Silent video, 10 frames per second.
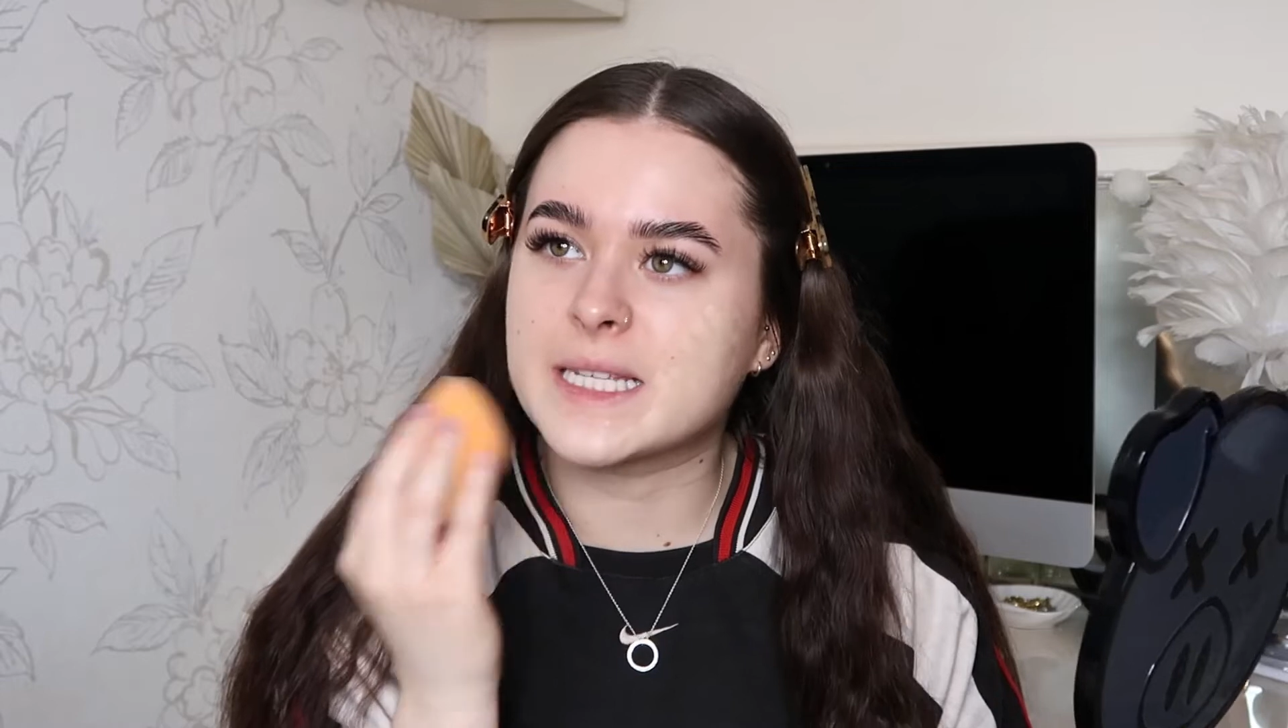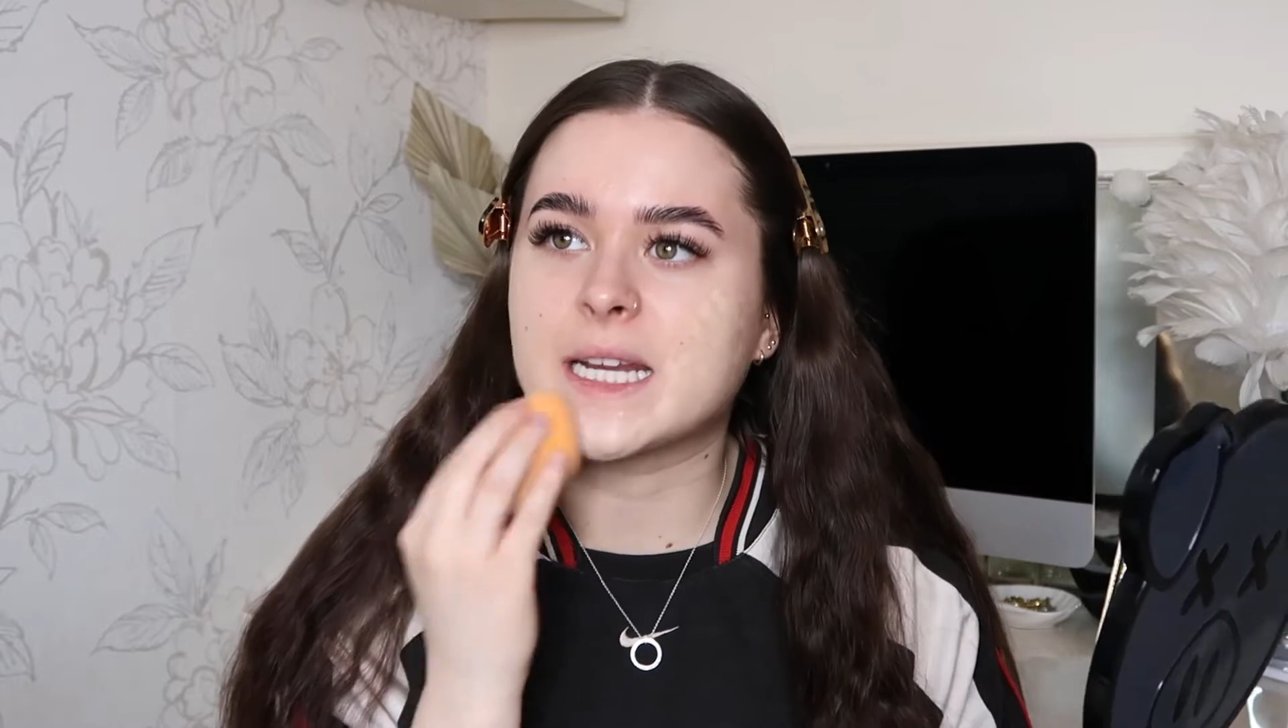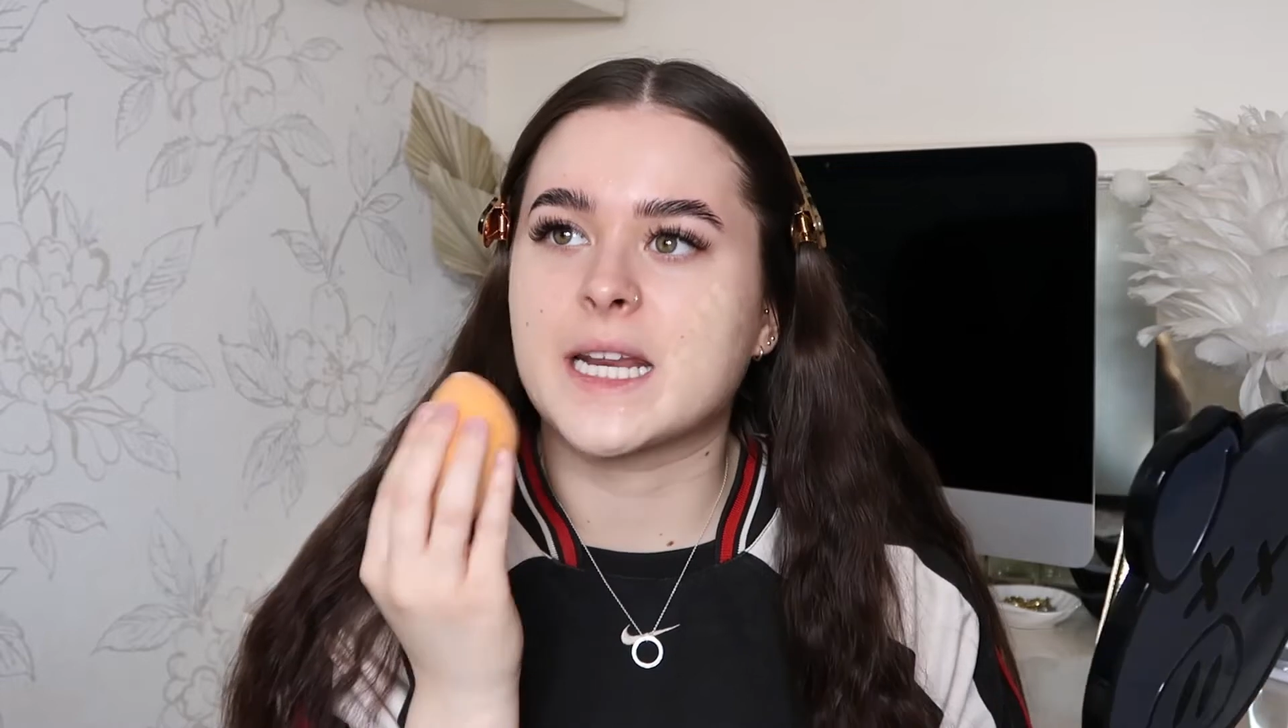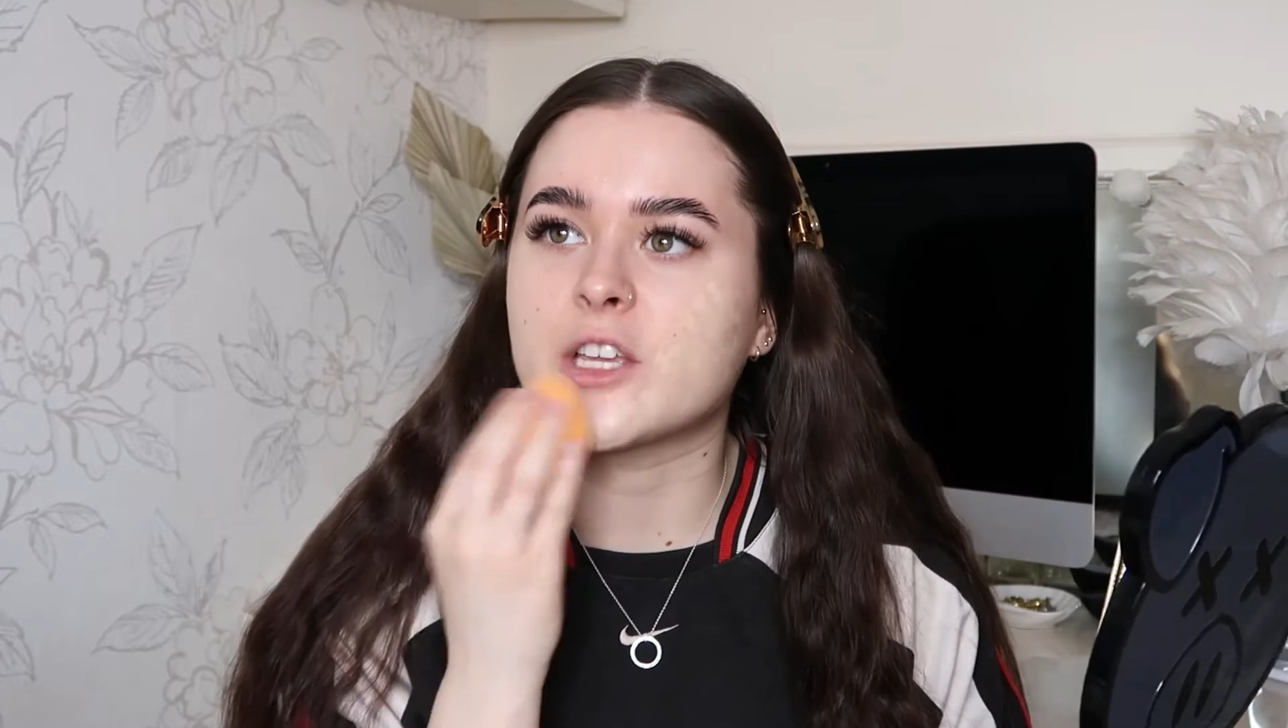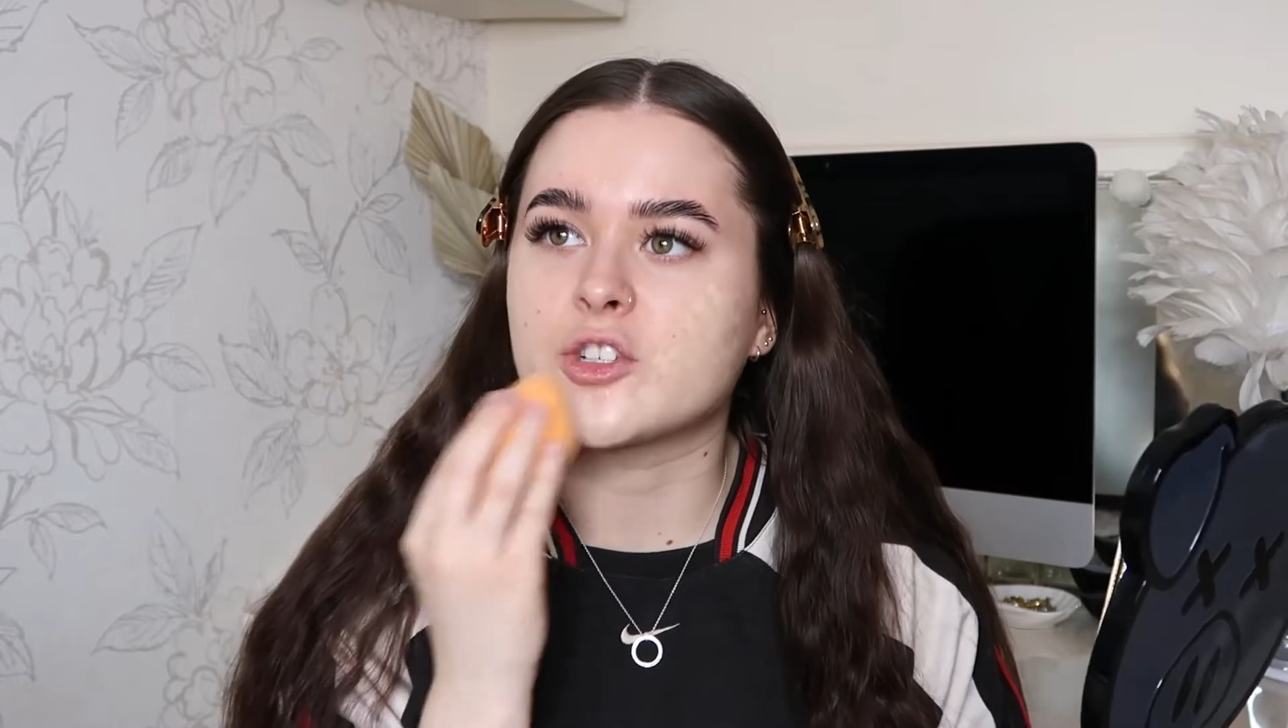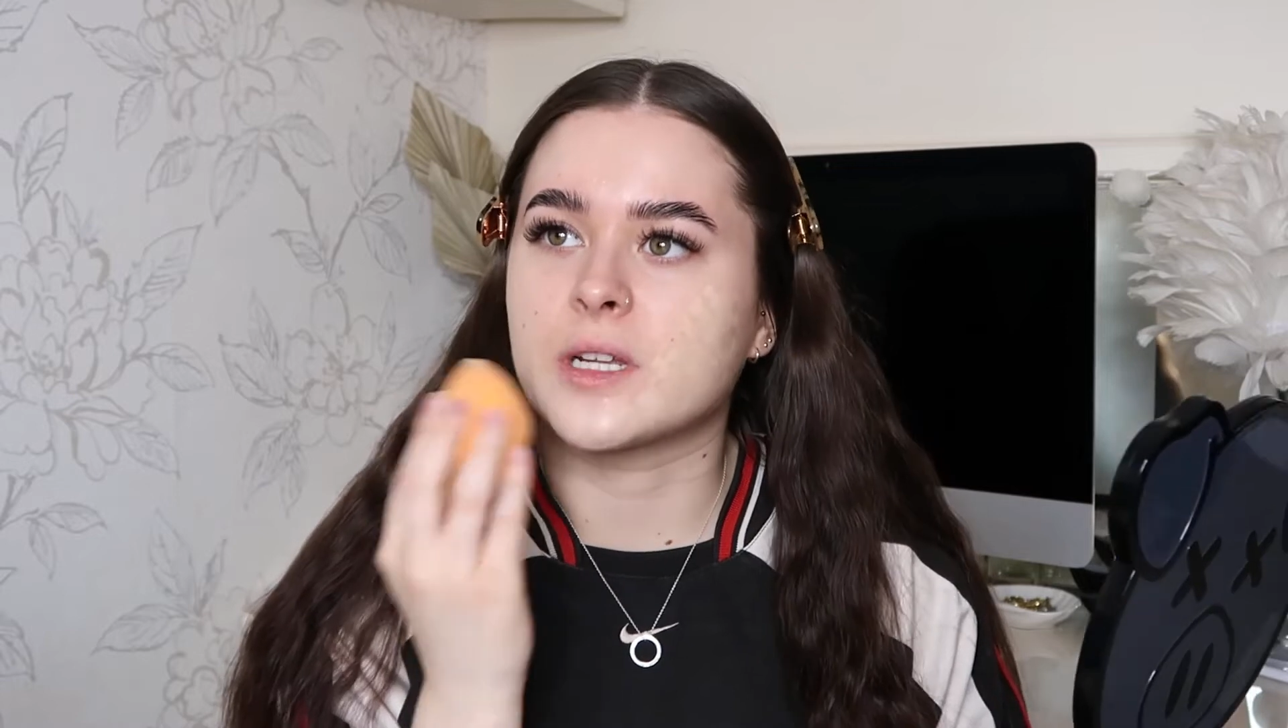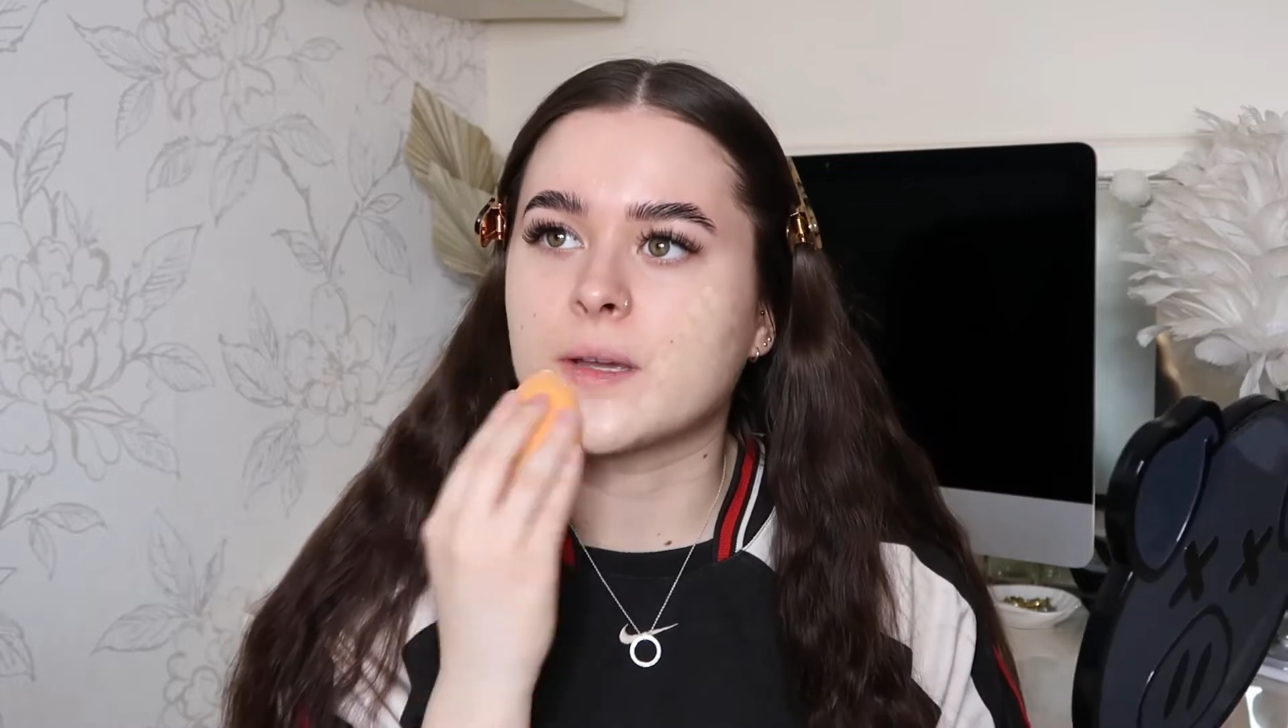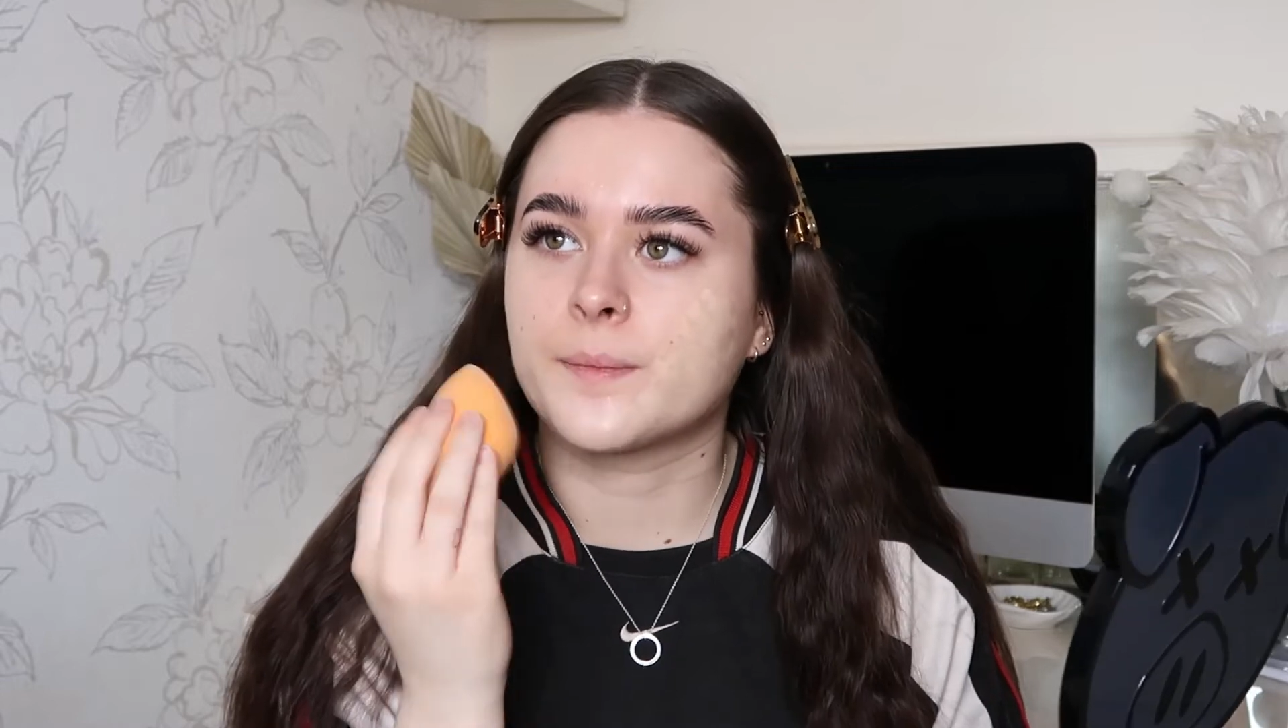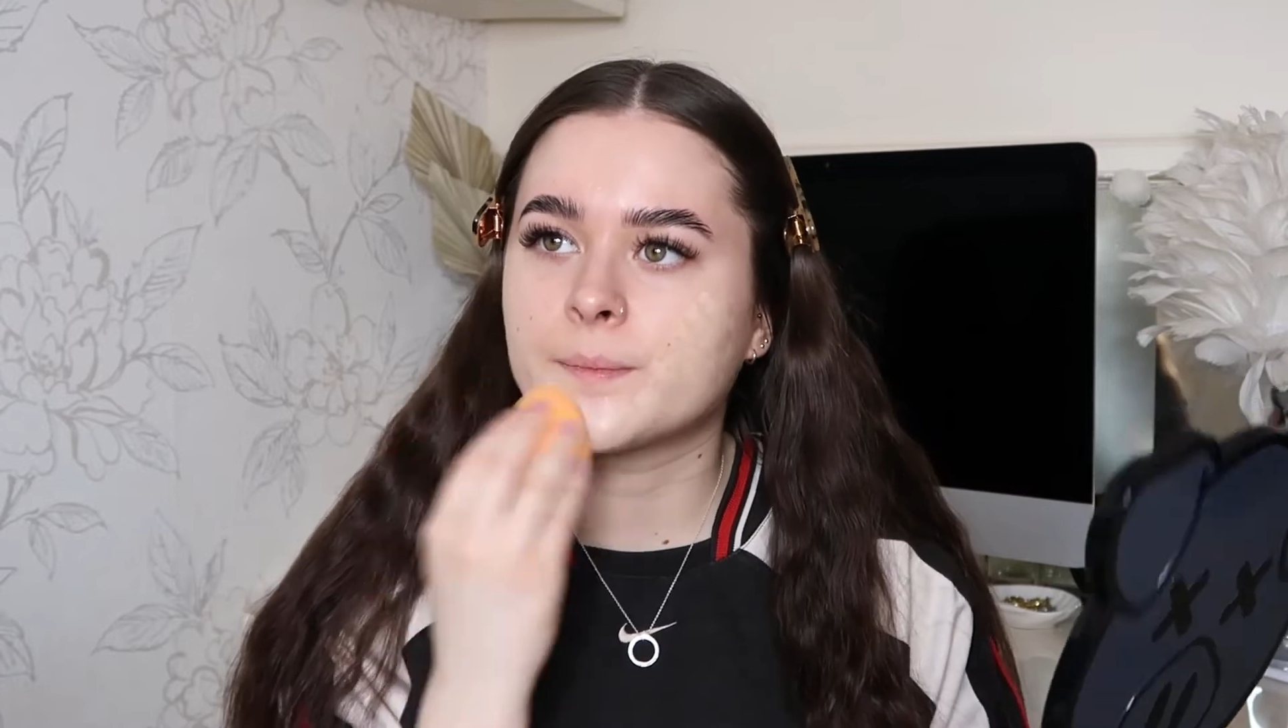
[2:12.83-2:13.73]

to get it naturally.